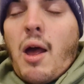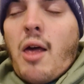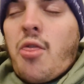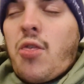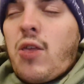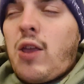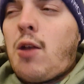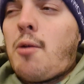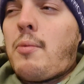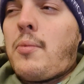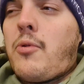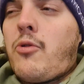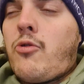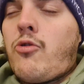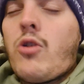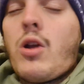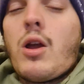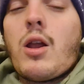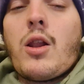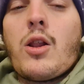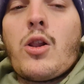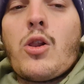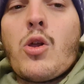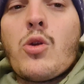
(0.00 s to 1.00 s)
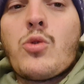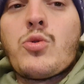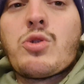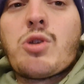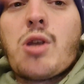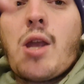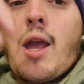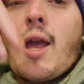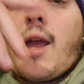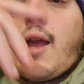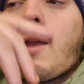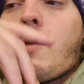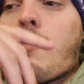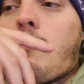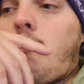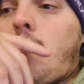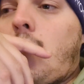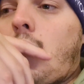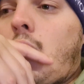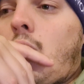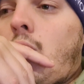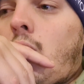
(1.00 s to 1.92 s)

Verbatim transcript: I think it'd be a really close game.